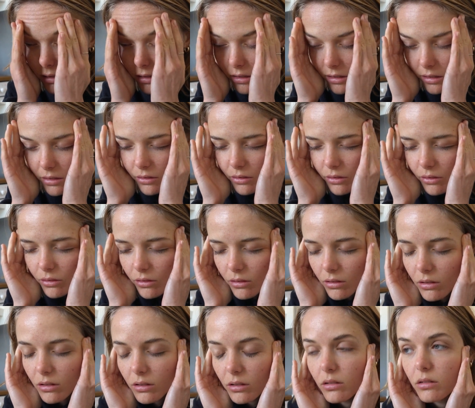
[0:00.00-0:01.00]
this is,
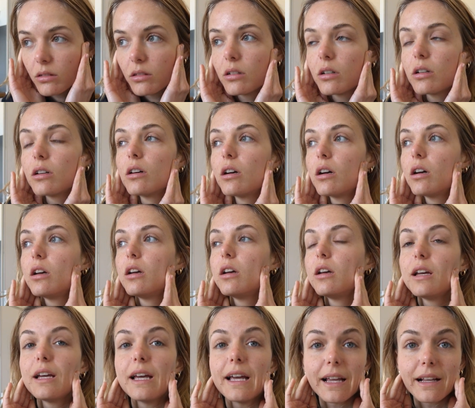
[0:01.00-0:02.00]

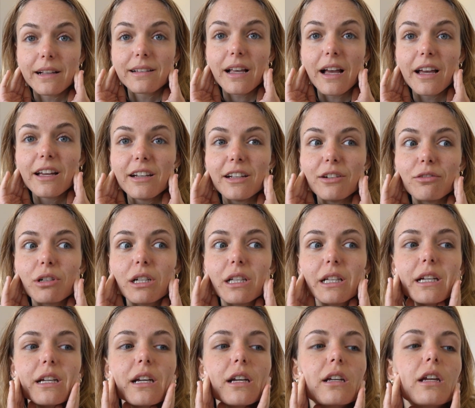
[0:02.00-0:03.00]
anxiety
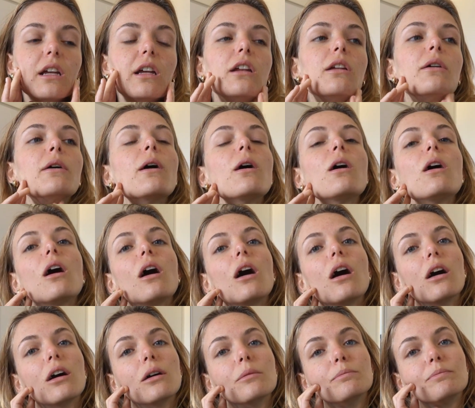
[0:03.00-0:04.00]
really kicked in.
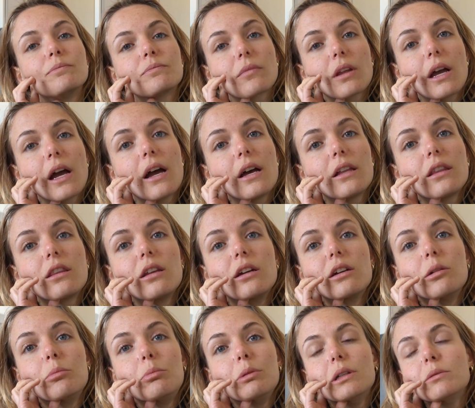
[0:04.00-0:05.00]
I had
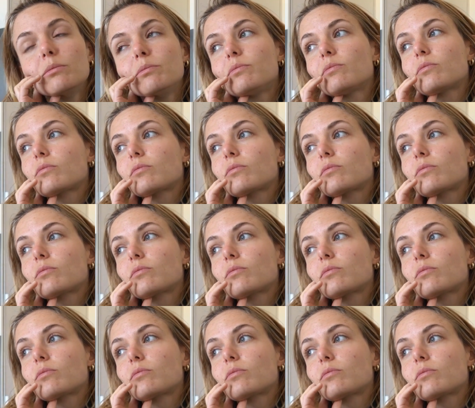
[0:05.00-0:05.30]
therapy,